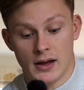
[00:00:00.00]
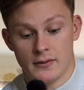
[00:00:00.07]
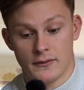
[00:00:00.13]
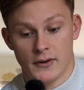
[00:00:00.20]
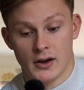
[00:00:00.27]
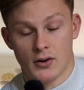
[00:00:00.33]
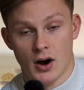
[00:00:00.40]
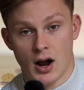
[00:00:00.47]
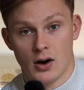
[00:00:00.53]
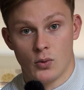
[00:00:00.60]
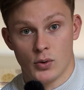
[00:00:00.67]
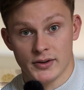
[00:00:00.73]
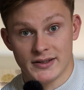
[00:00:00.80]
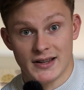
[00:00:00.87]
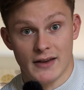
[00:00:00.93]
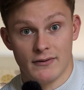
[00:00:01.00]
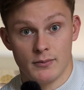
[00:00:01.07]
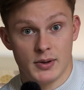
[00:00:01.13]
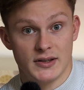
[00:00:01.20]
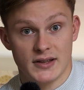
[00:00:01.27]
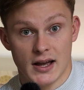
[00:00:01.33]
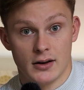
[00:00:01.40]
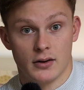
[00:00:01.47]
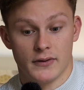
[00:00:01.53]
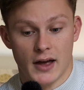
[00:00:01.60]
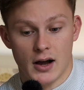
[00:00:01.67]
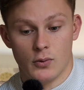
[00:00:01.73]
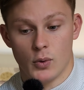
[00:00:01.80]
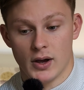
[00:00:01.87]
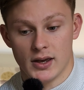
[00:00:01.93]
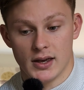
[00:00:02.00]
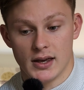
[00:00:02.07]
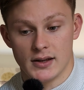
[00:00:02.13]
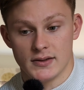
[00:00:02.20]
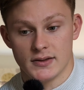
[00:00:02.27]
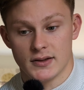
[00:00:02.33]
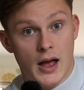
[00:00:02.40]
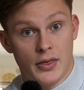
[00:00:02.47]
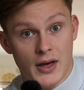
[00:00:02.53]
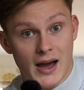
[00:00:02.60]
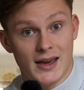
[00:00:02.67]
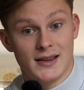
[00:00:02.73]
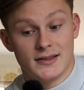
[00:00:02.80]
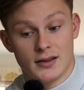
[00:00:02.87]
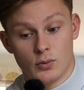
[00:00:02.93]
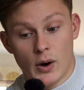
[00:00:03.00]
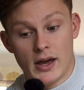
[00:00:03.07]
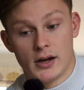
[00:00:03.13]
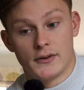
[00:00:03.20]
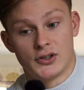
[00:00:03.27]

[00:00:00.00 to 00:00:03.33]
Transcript: then figure out what 7% of that weight is. And that is the weight